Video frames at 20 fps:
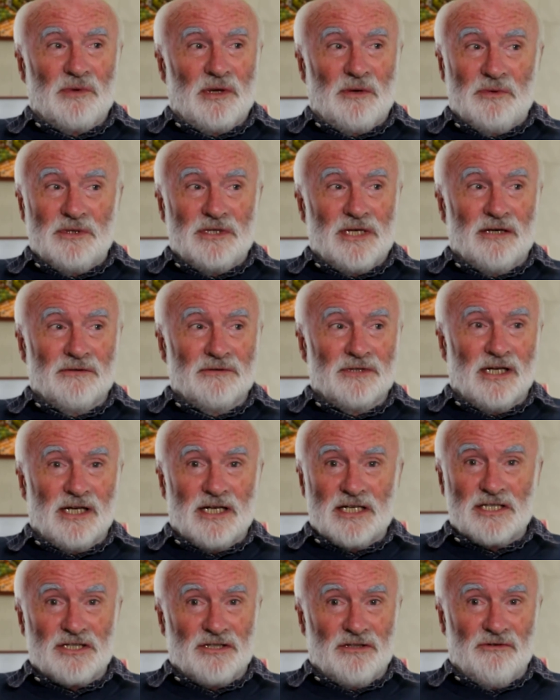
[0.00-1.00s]
they were down to
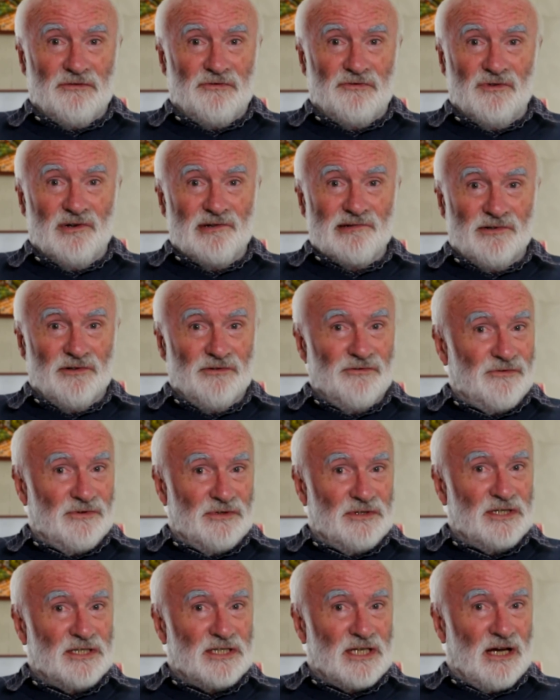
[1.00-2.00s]
less than
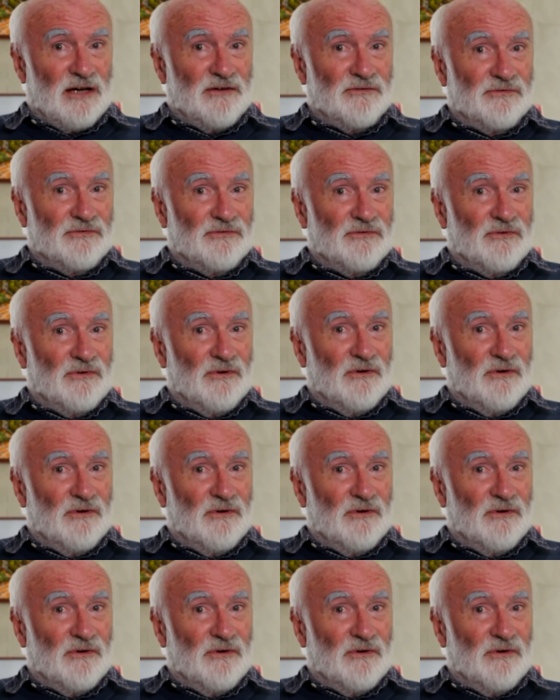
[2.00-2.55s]
400 staff.